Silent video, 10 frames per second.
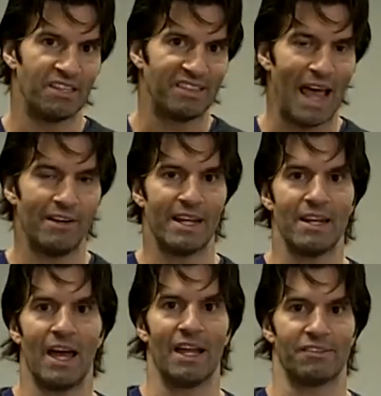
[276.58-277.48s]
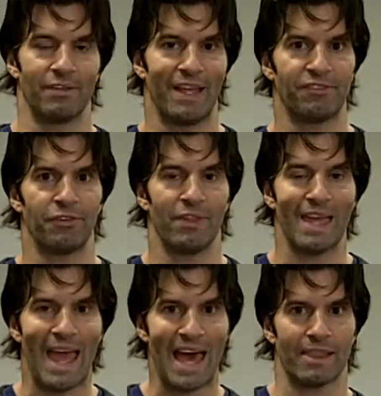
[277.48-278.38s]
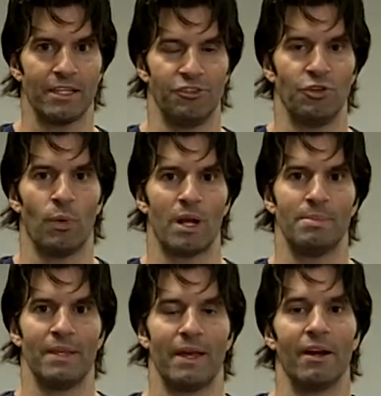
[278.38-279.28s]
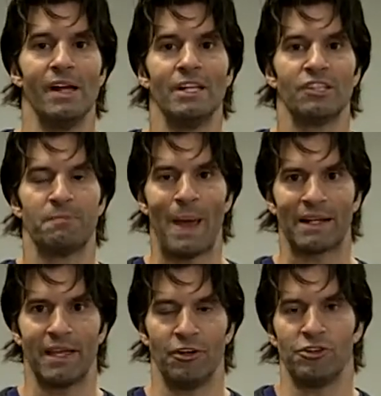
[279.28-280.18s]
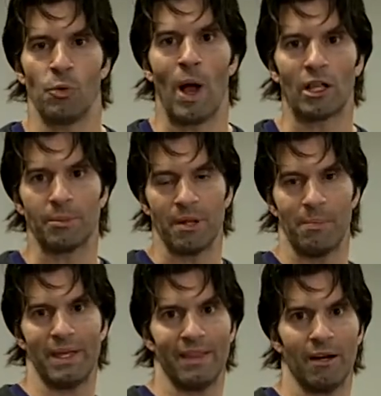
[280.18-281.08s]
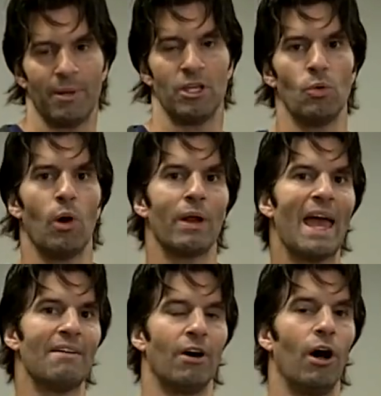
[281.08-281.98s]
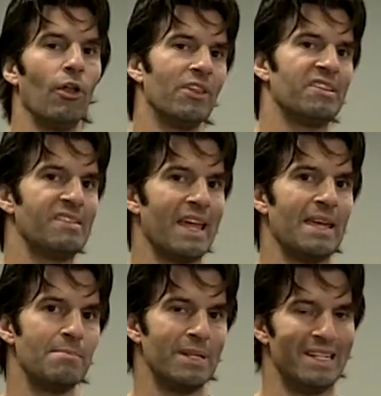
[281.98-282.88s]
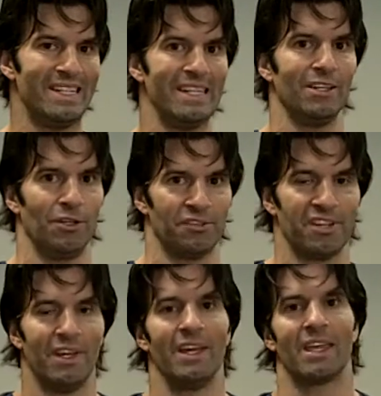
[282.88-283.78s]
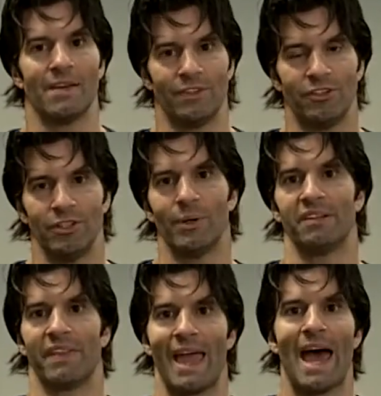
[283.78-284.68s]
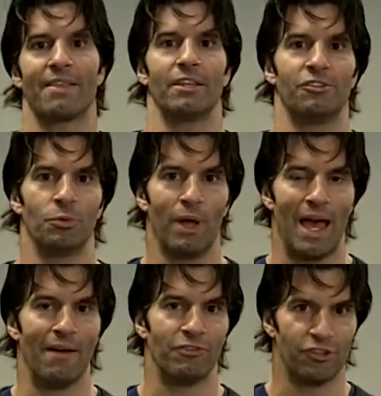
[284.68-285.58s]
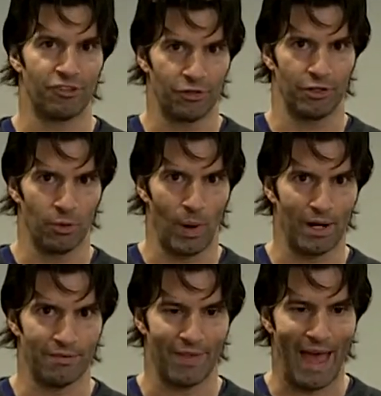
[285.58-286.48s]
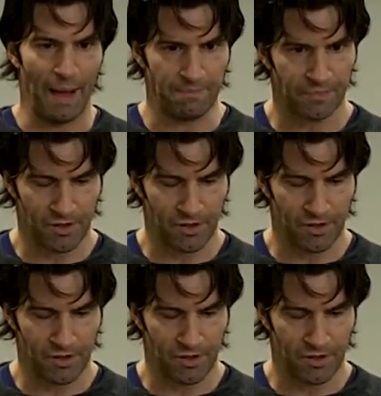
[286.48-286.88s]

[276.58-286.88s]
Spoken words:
Saturday night. So that's for the athletes. You want to be there. Spectators, you're welcome to be there, but you won't have all the same deals given to you as the athletes will have, just so you're aware of that.